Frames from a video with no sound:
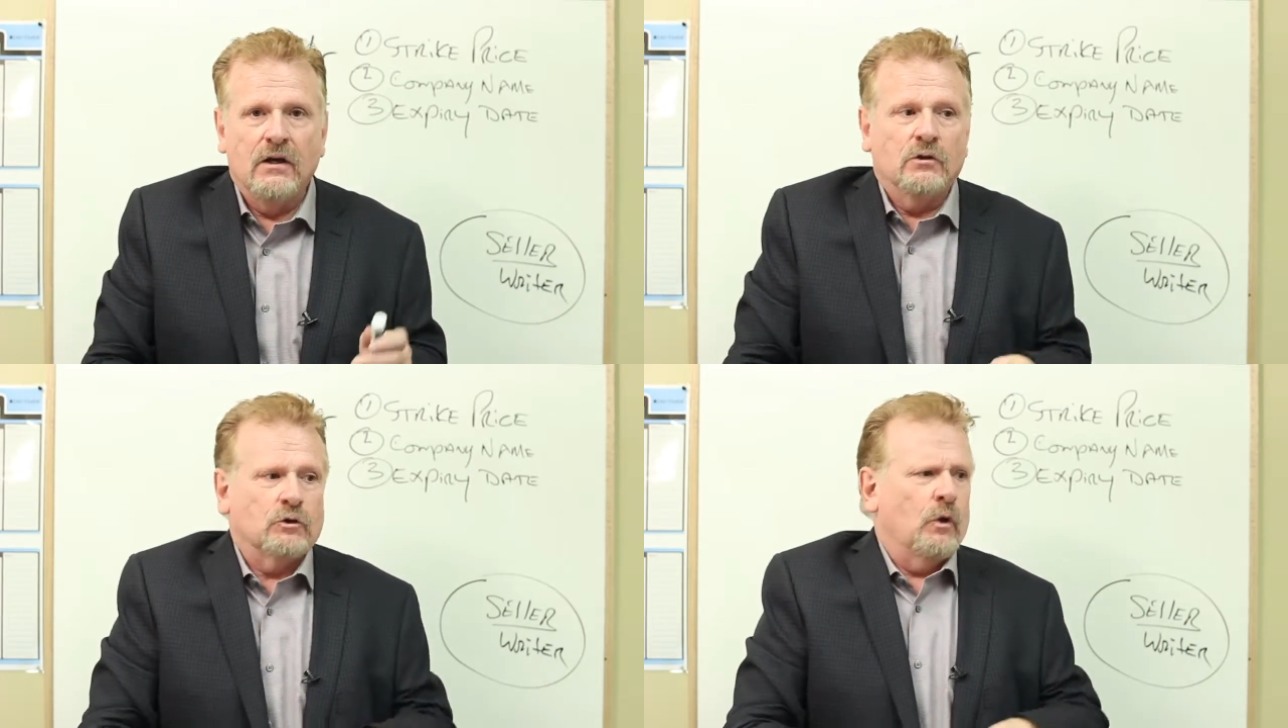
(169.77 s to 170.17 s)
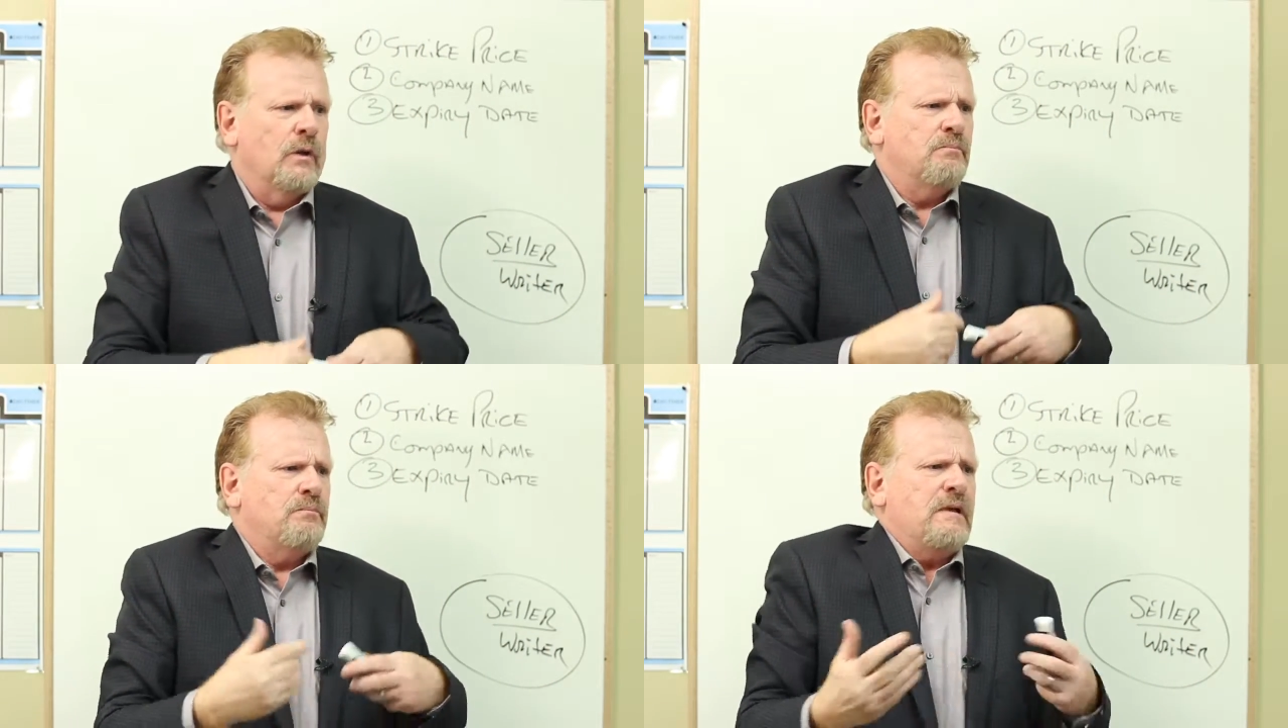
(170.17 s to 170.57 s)
so
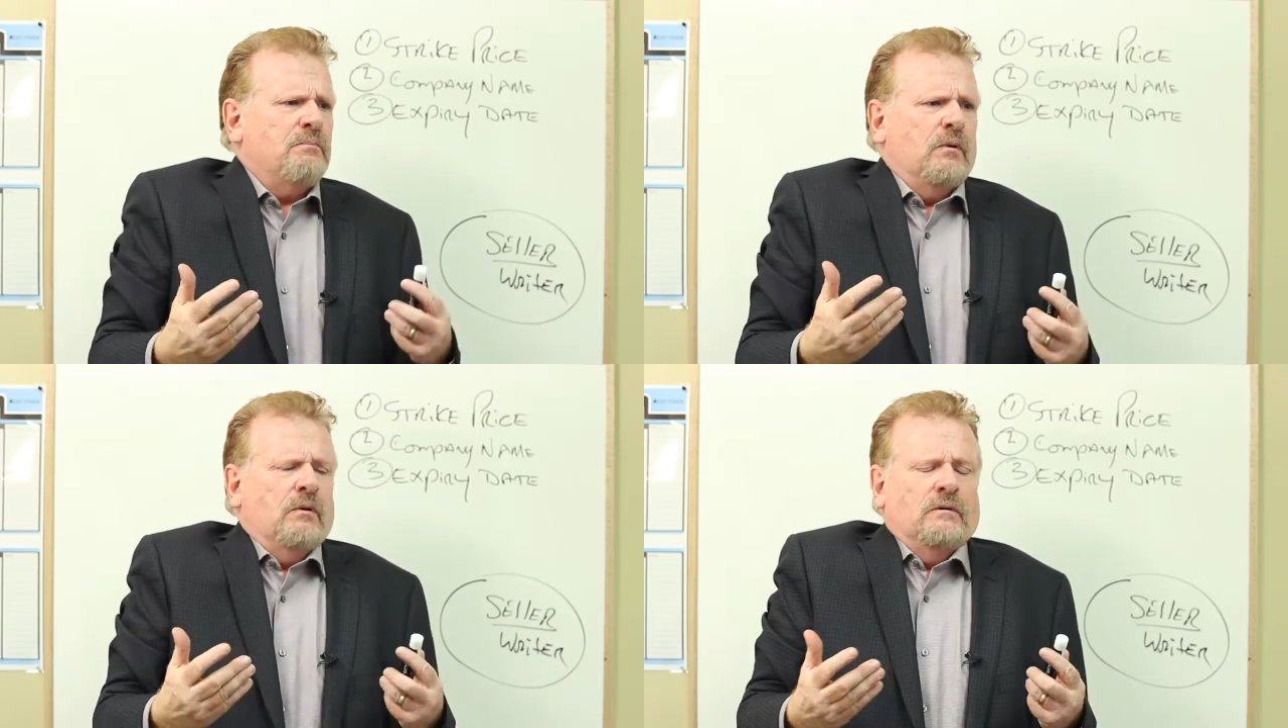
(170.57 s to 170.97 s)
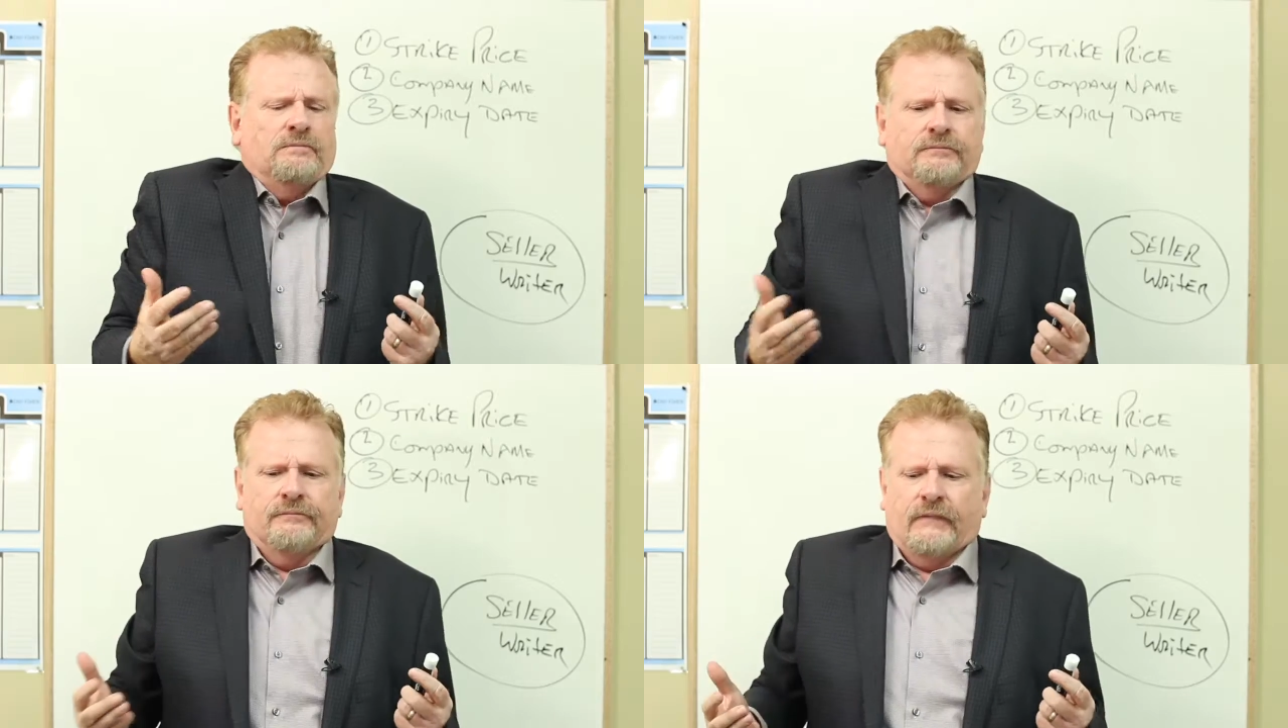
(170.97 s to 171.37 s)
that people
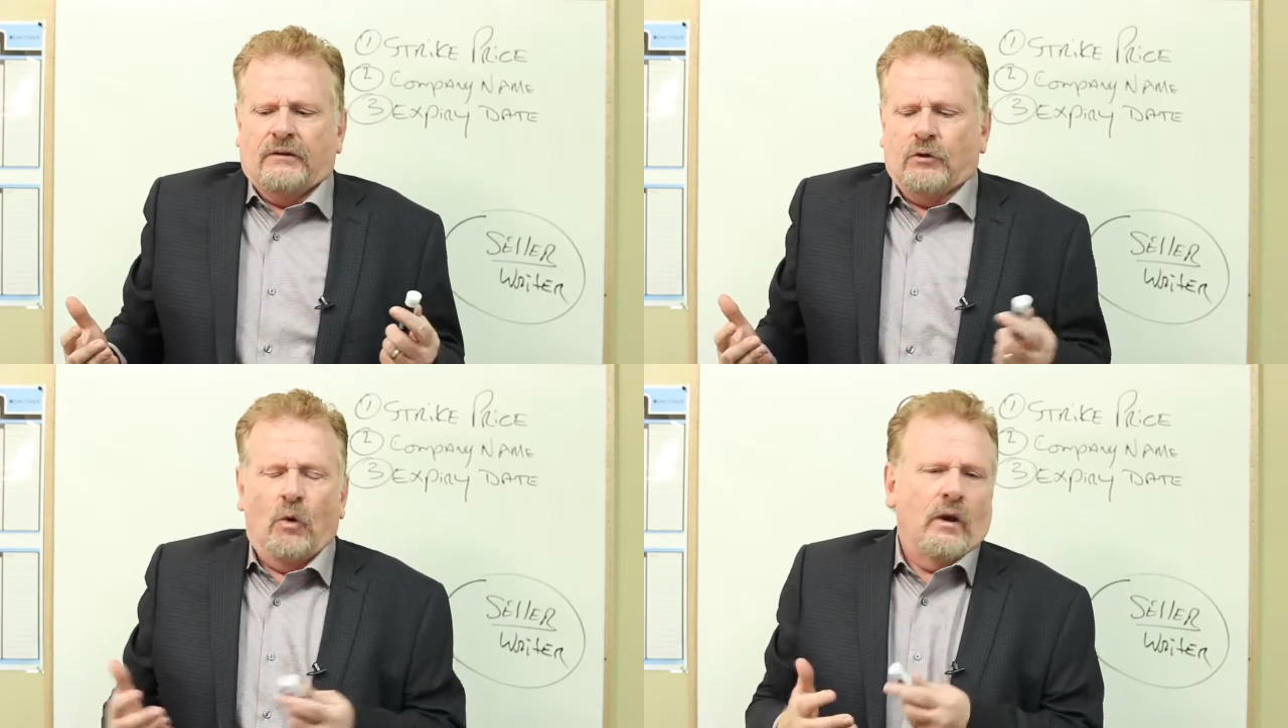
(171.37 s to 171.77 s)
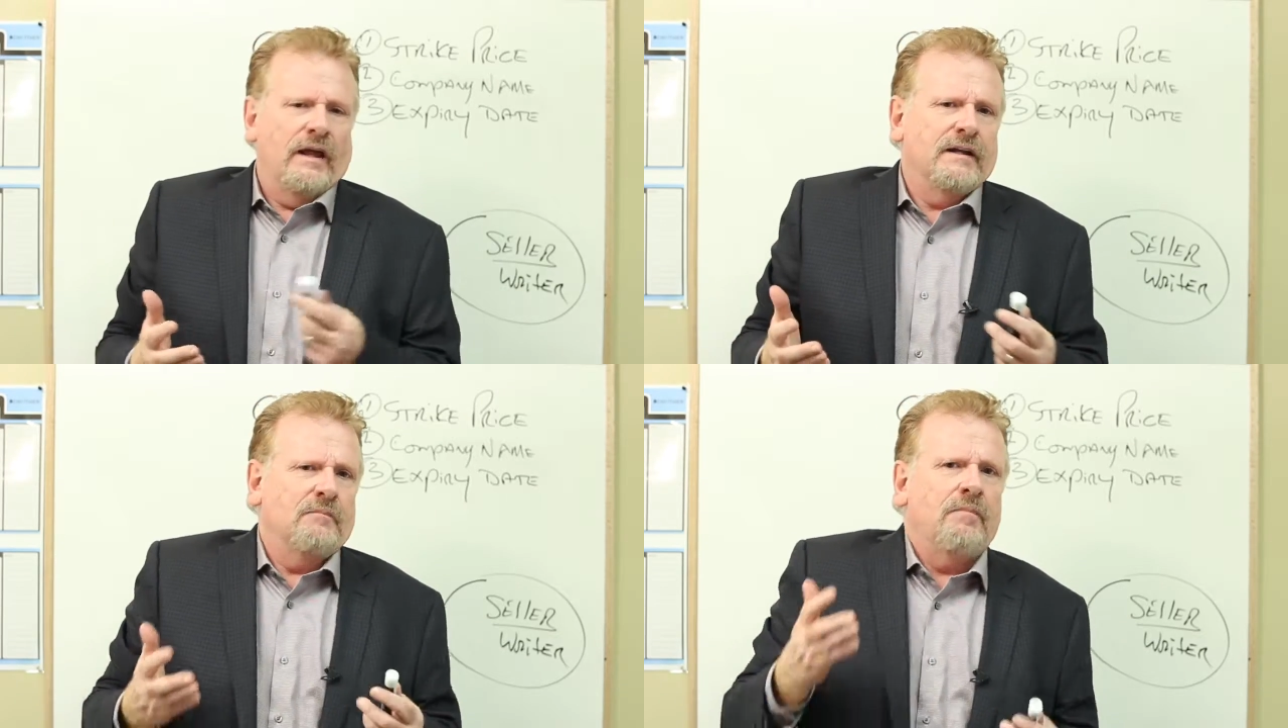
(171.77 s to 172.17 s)
don't
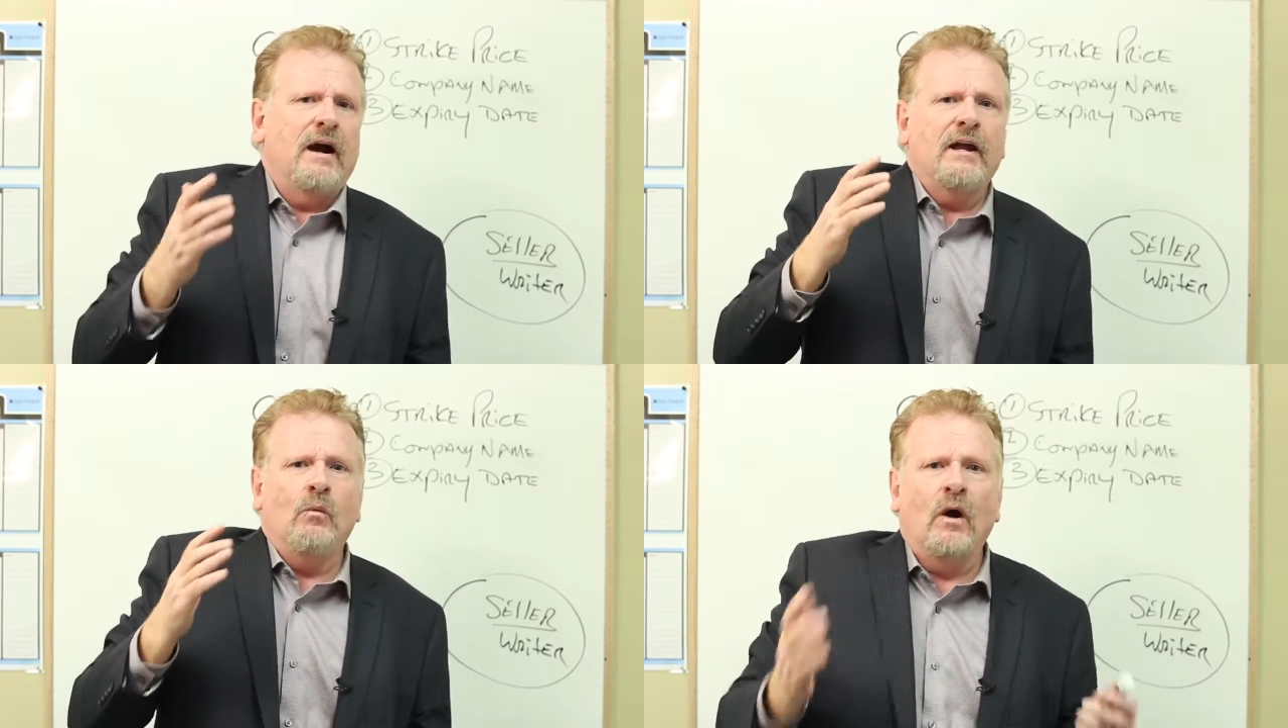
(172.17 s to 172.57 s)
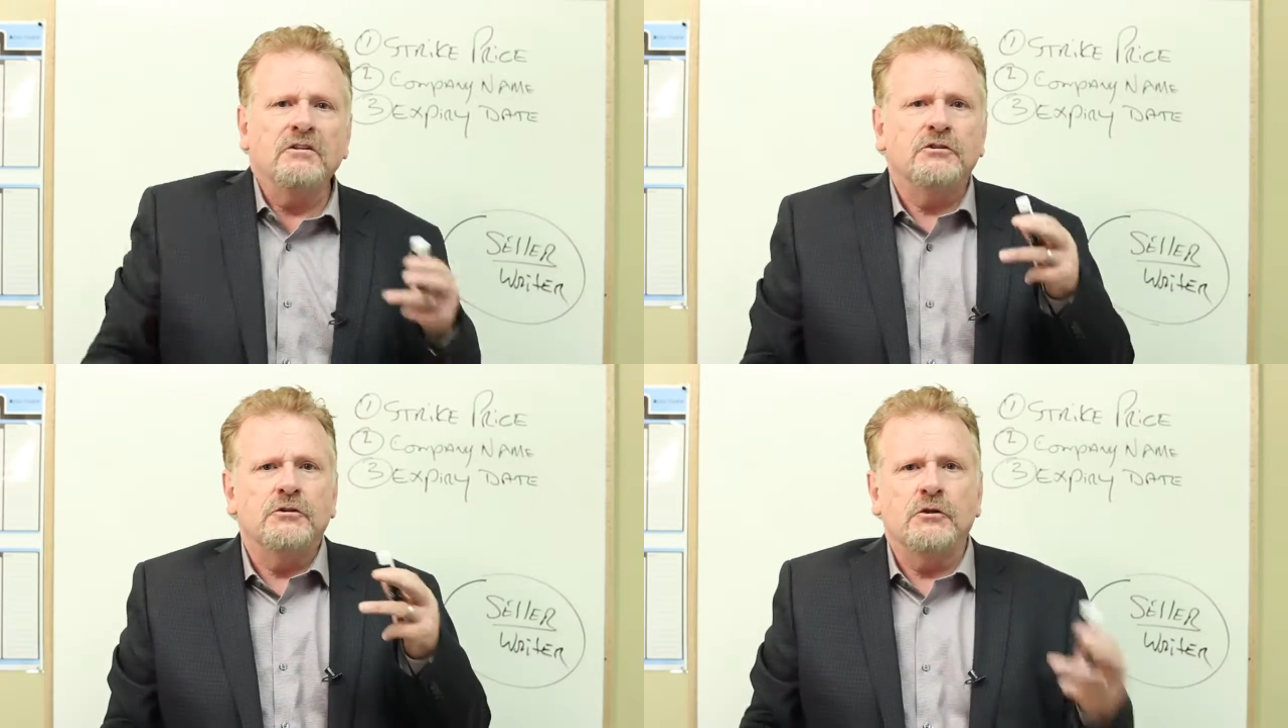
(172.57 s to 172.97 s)
end up buying
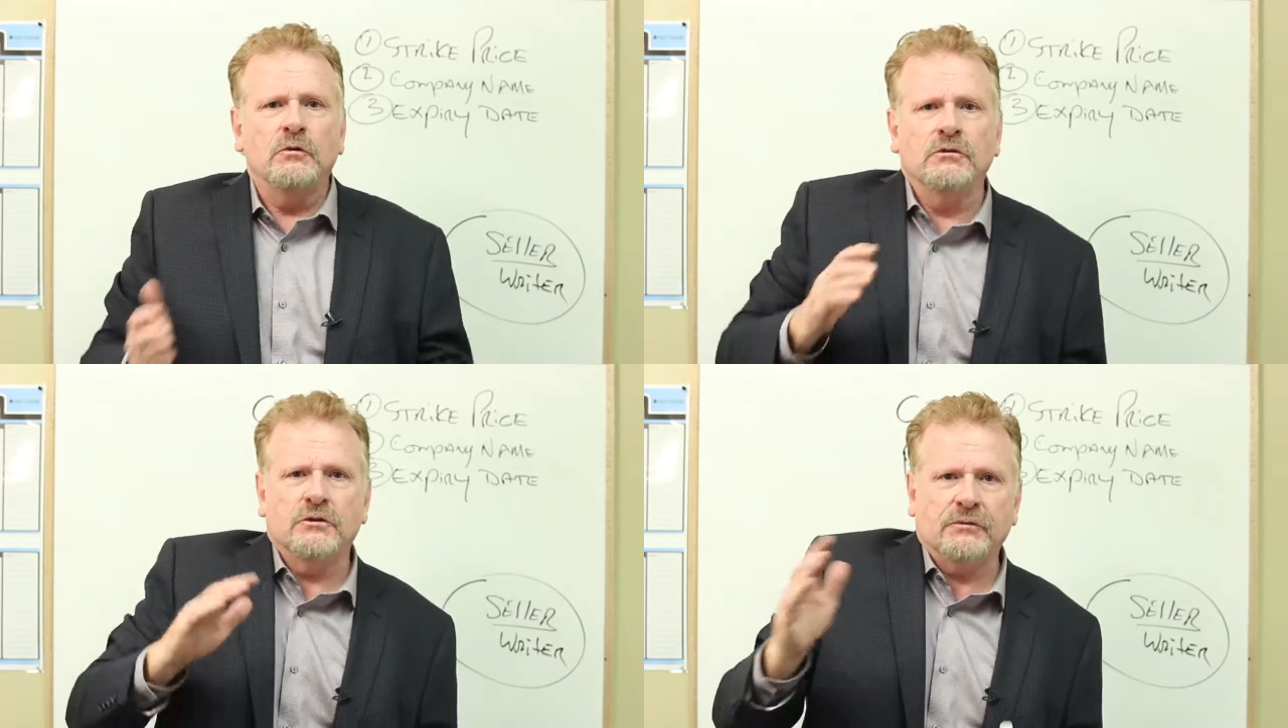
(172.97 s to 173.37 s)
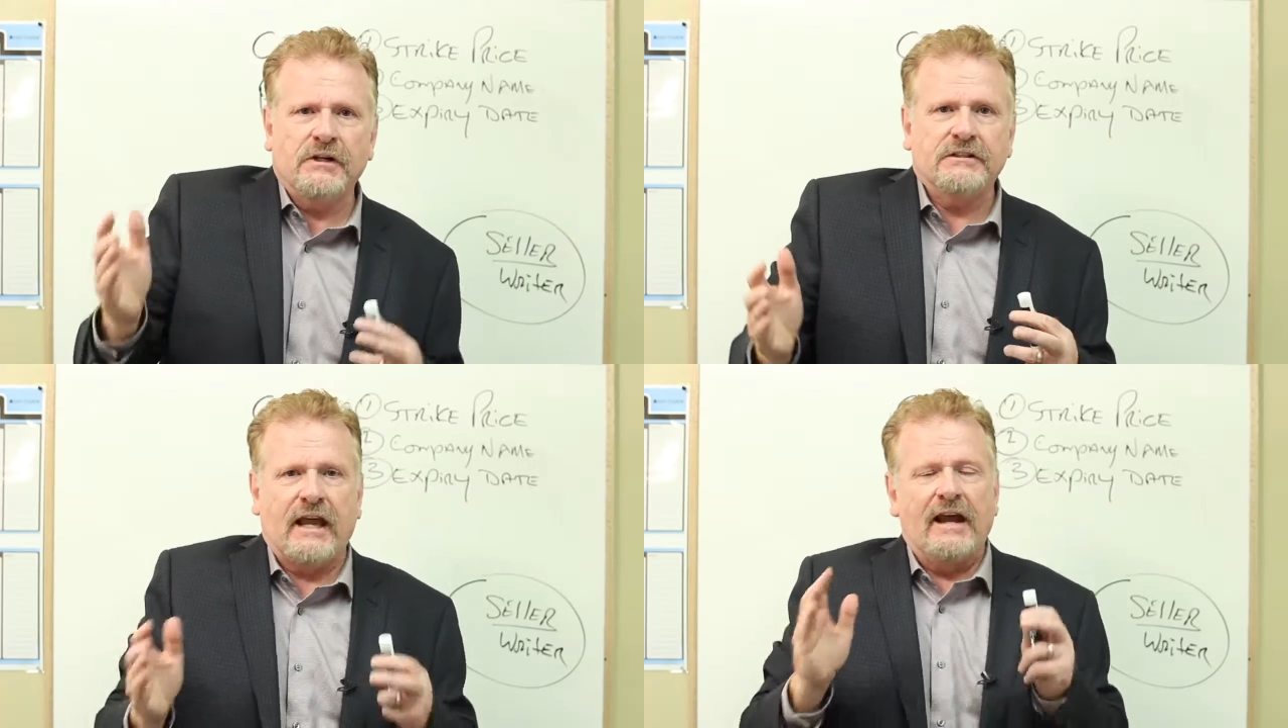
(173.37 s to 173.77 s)
ones and twos and threes,